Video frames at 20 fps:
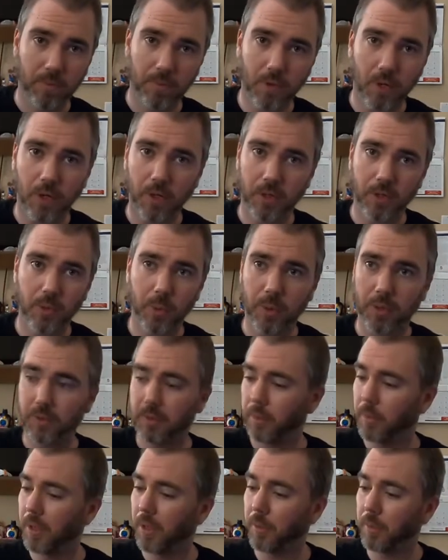talking to us
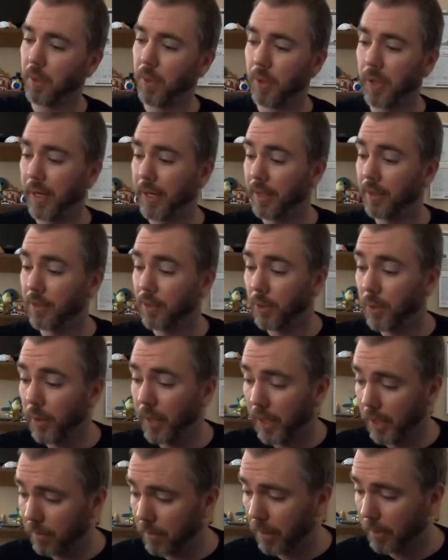from the computer, I could do
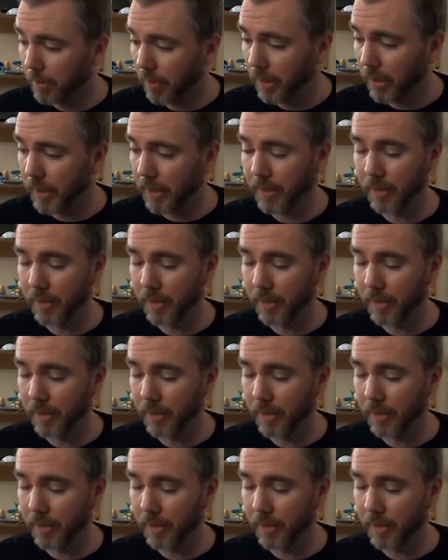that by plugging